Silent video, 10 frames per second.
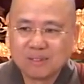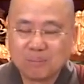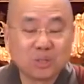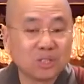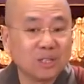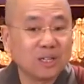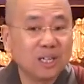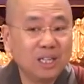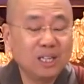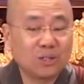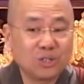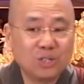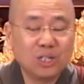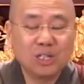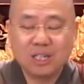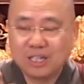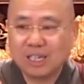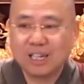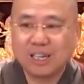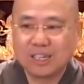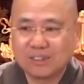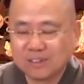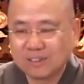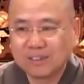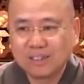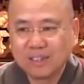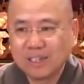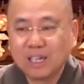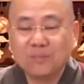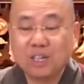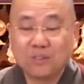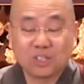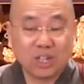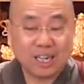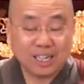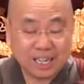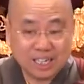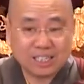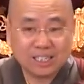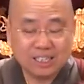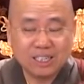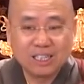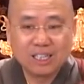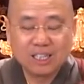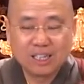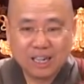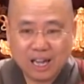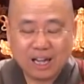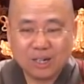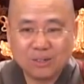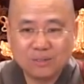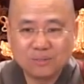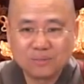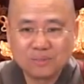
Because he or she is enlightened. Even if it's not enlightened, now